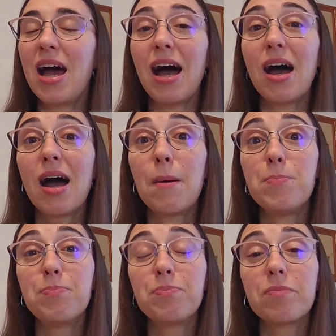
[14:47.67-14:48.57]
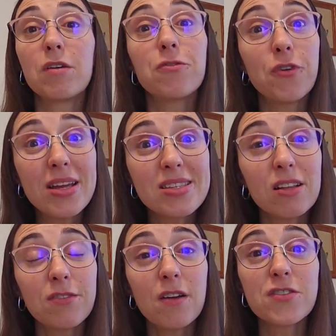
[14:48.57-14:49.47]

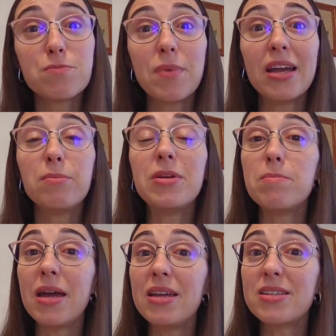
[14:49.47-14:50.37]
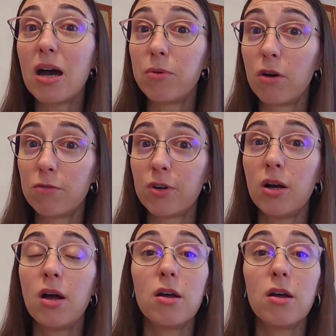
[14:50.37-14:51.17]
Phrasal verbs might be made up of